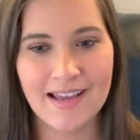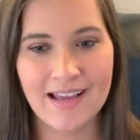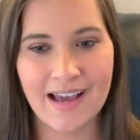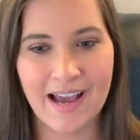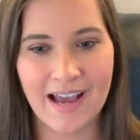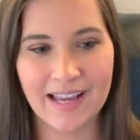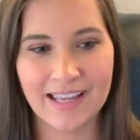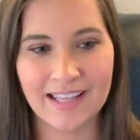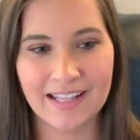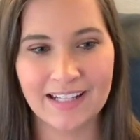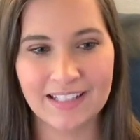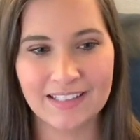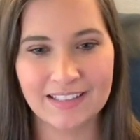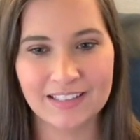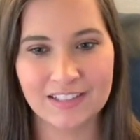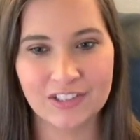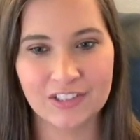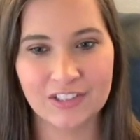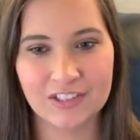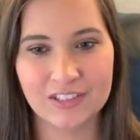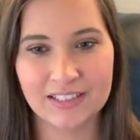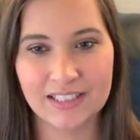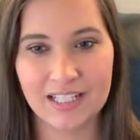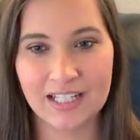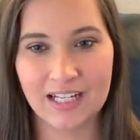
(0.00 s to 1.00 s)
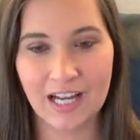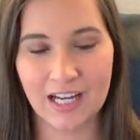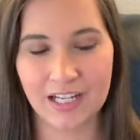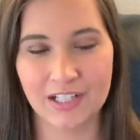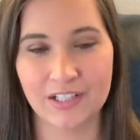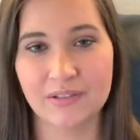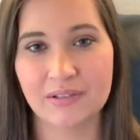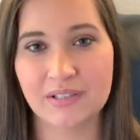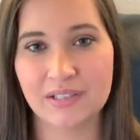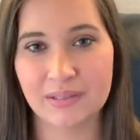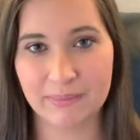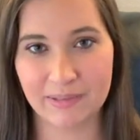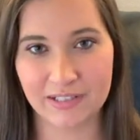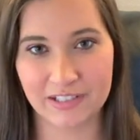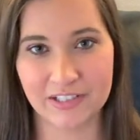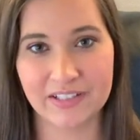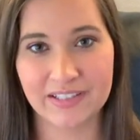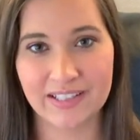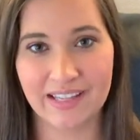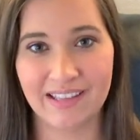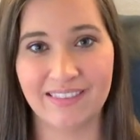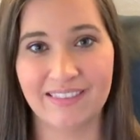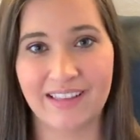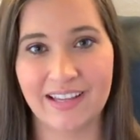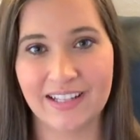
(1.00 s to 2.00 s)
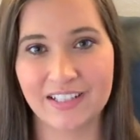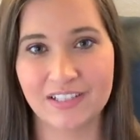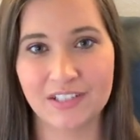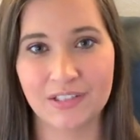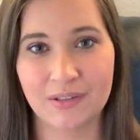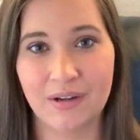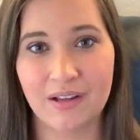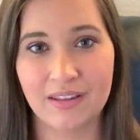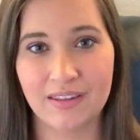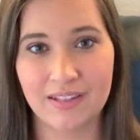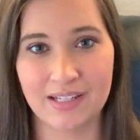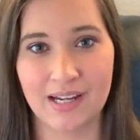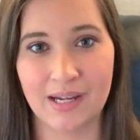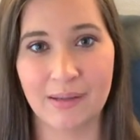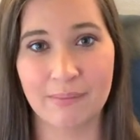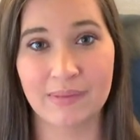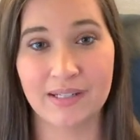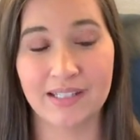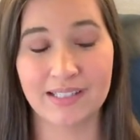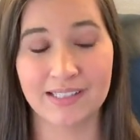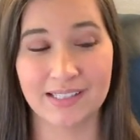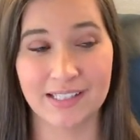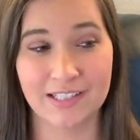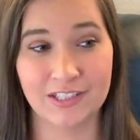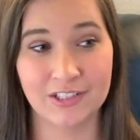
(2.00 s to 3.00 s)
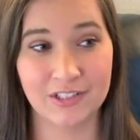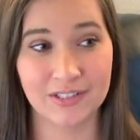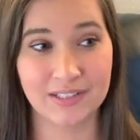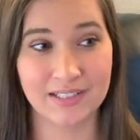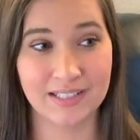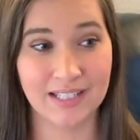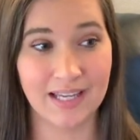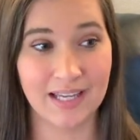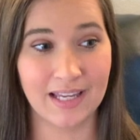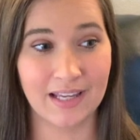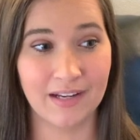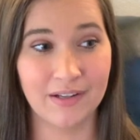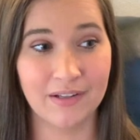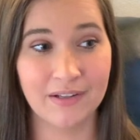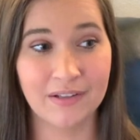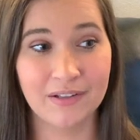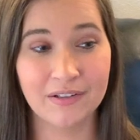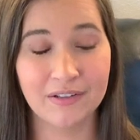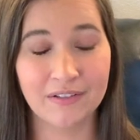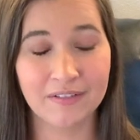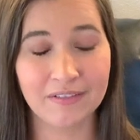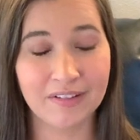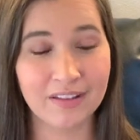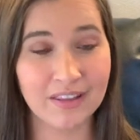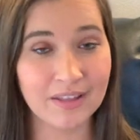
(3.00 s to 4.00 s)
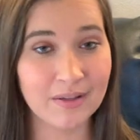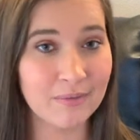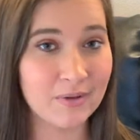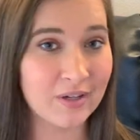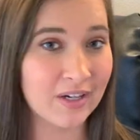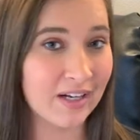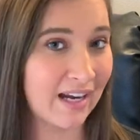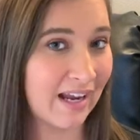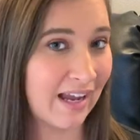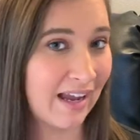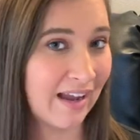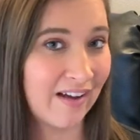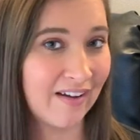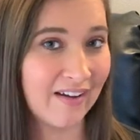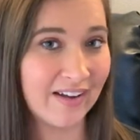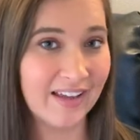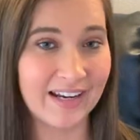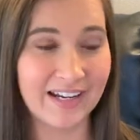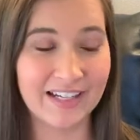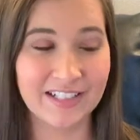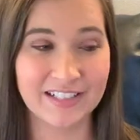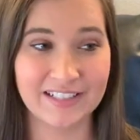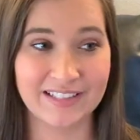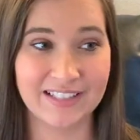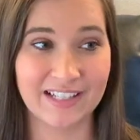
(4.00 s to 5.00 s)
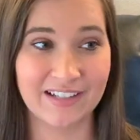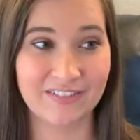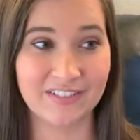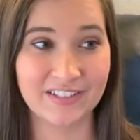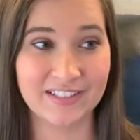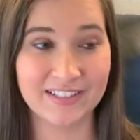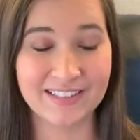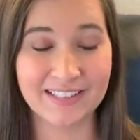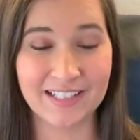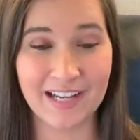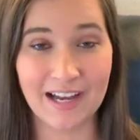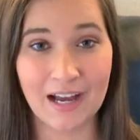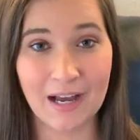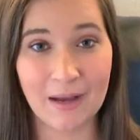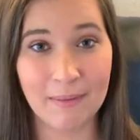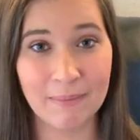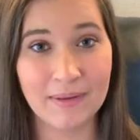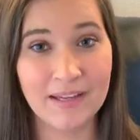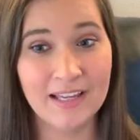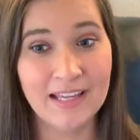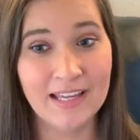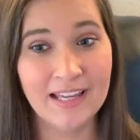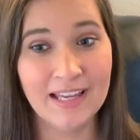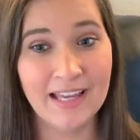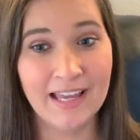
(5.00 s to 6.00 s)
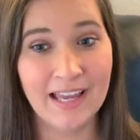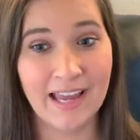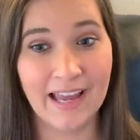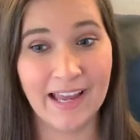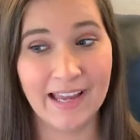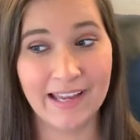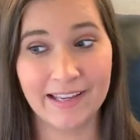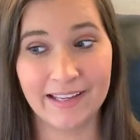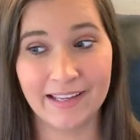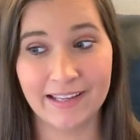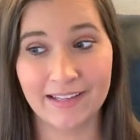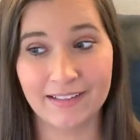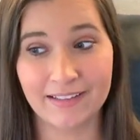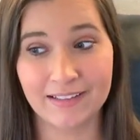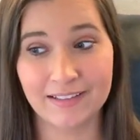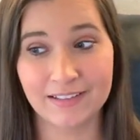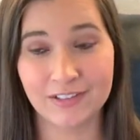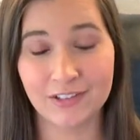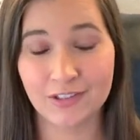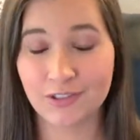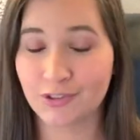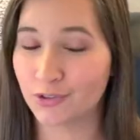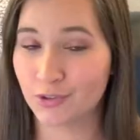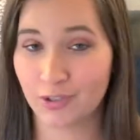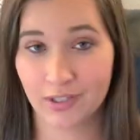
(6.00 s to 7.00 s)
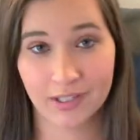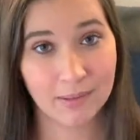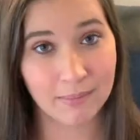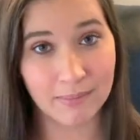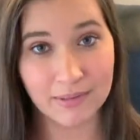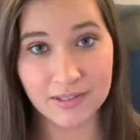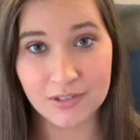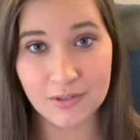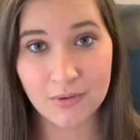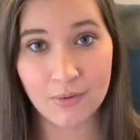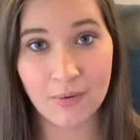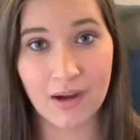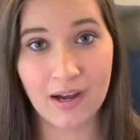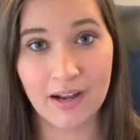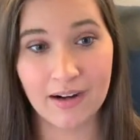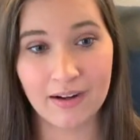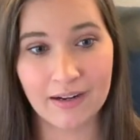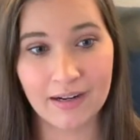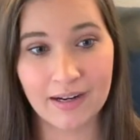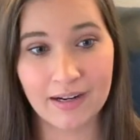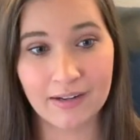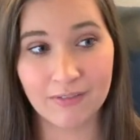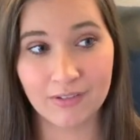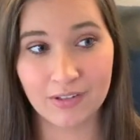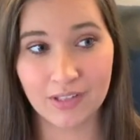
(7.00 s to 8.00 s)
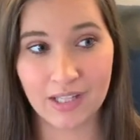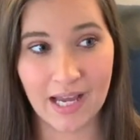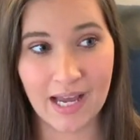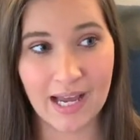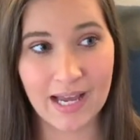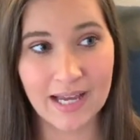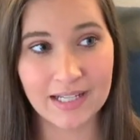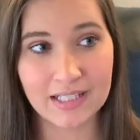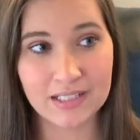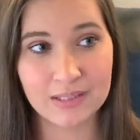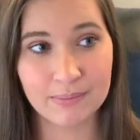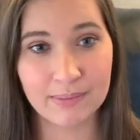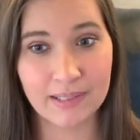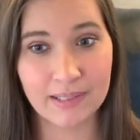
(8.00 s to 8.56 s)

I can just cannot do as much as I'd like to all the time because I just get really worn out and I just have to stop and just drink a bunch of water and relax